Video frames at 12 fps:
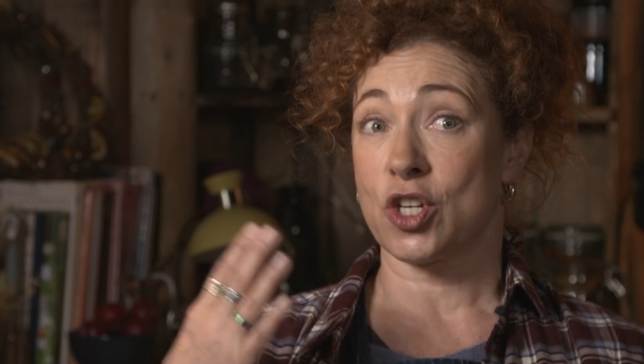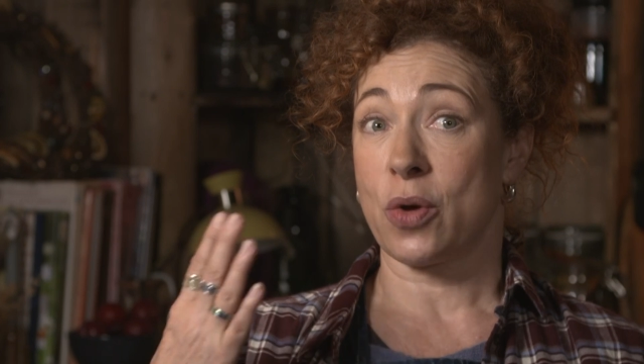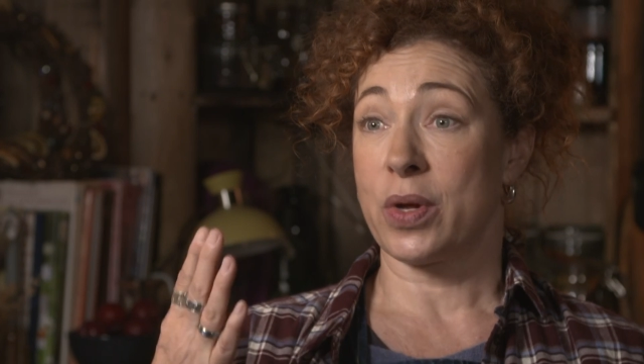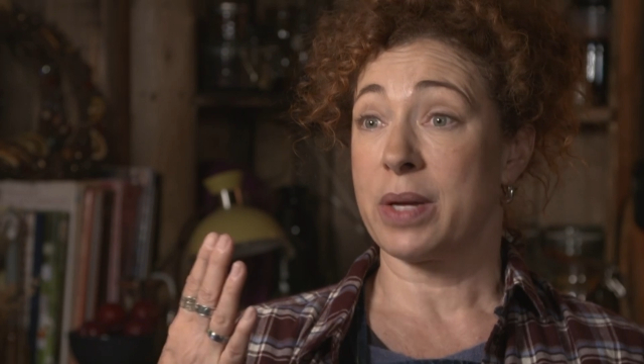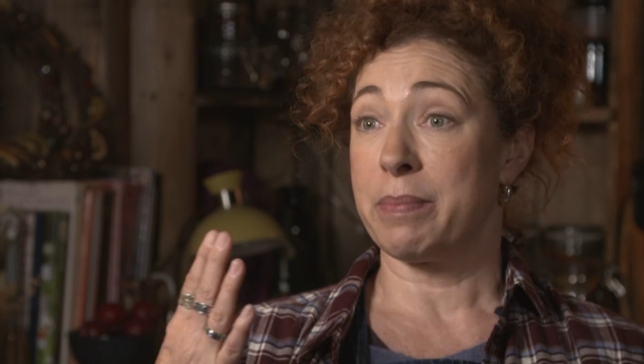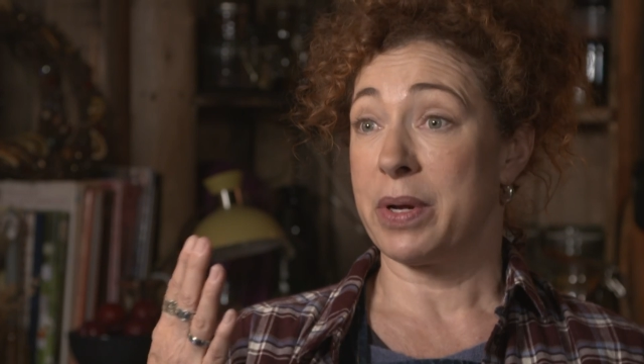
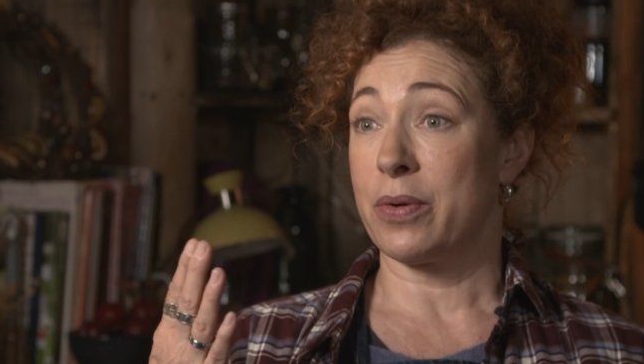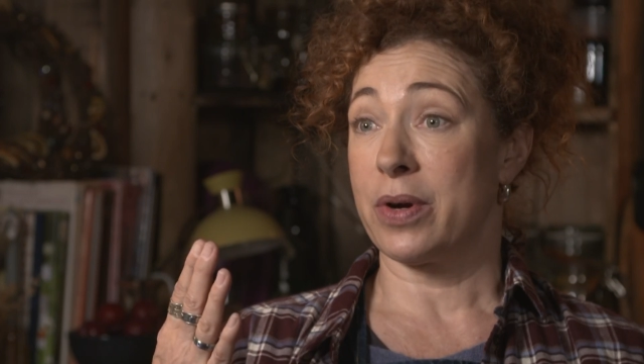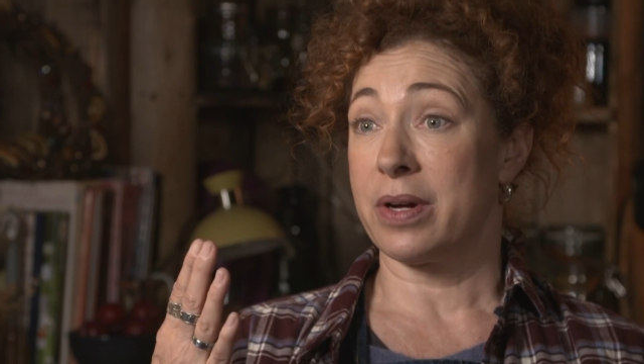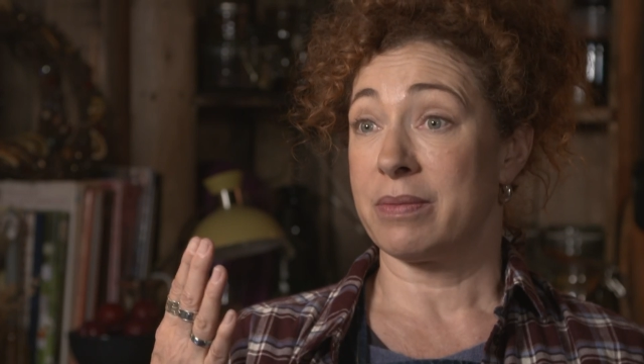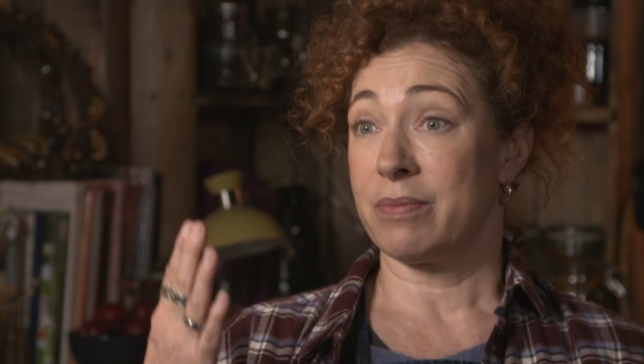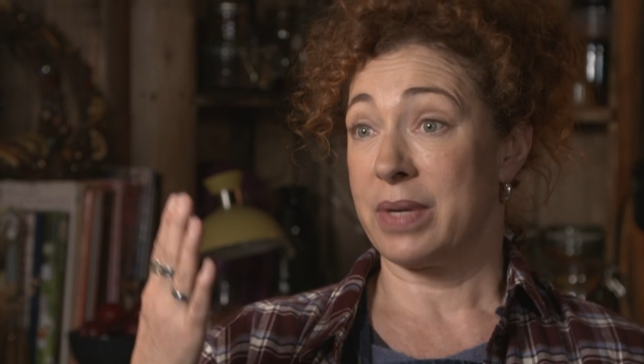showing a
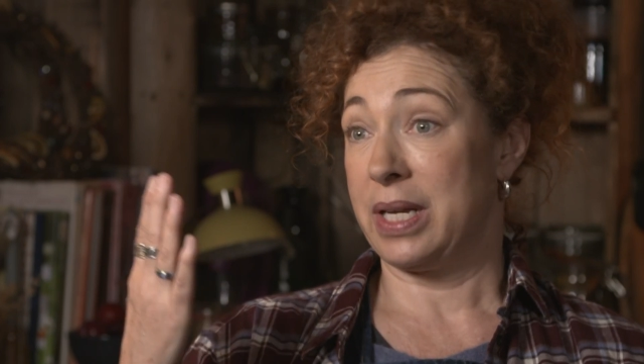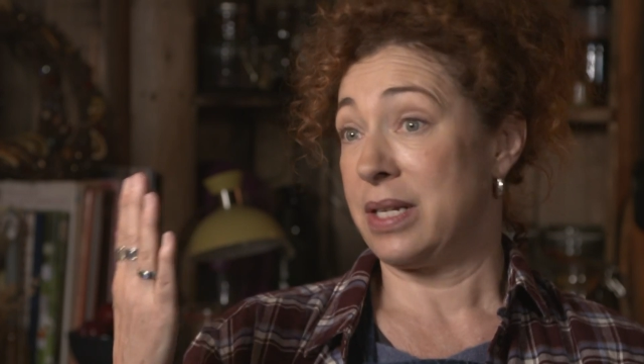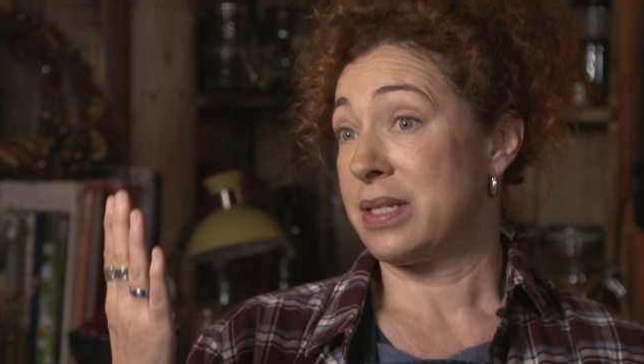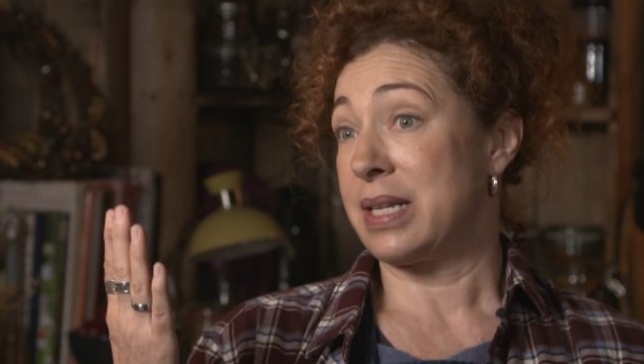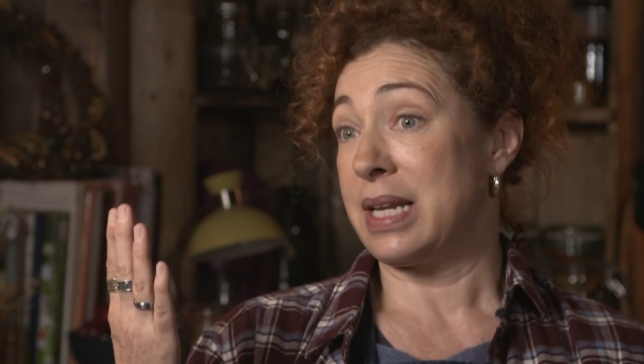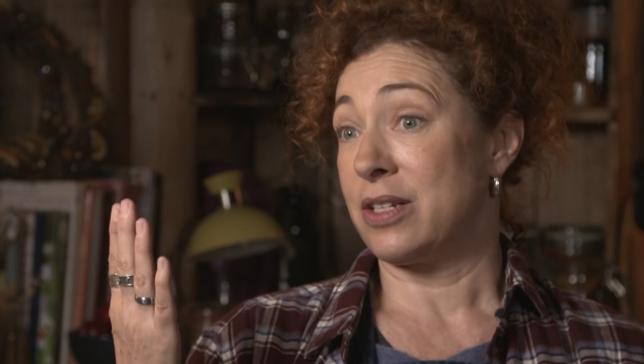mirror, in a
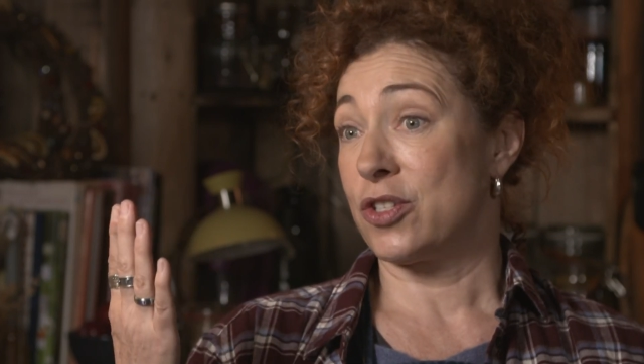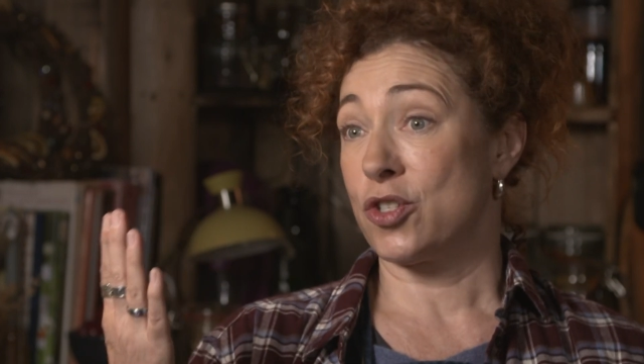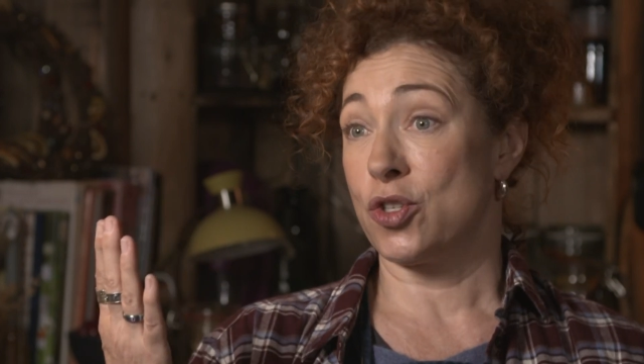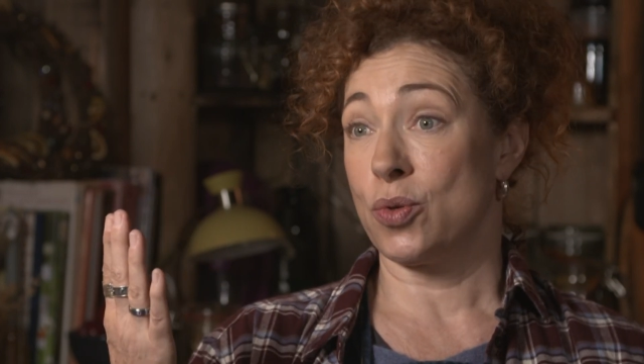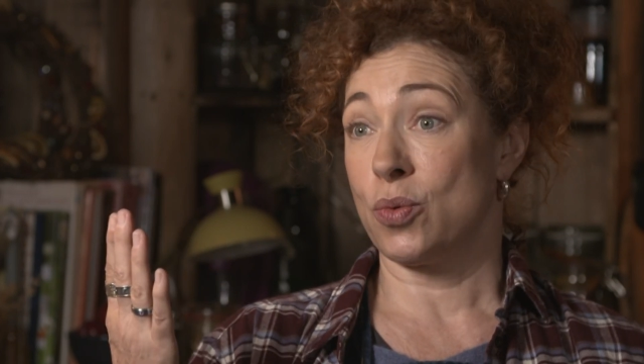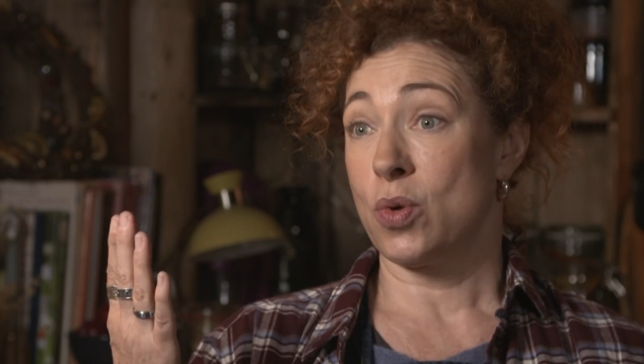sense,
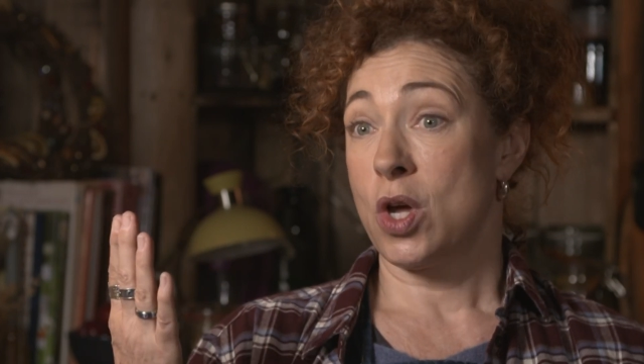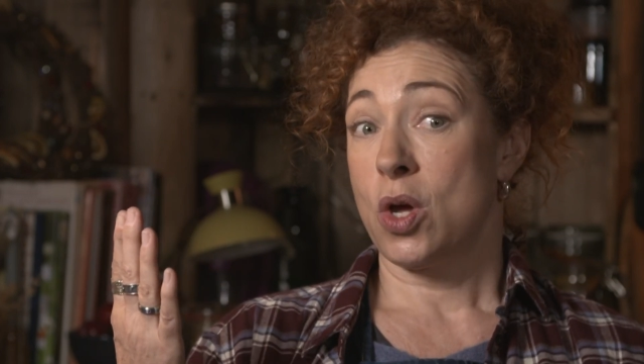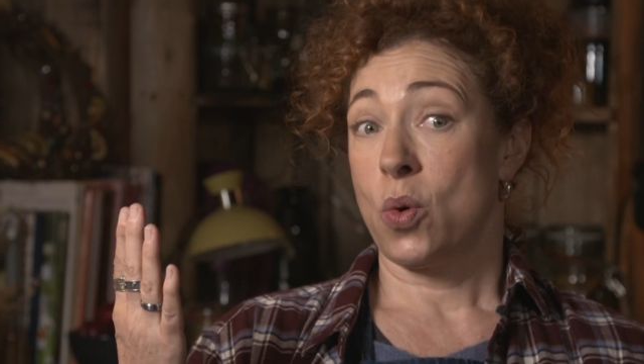to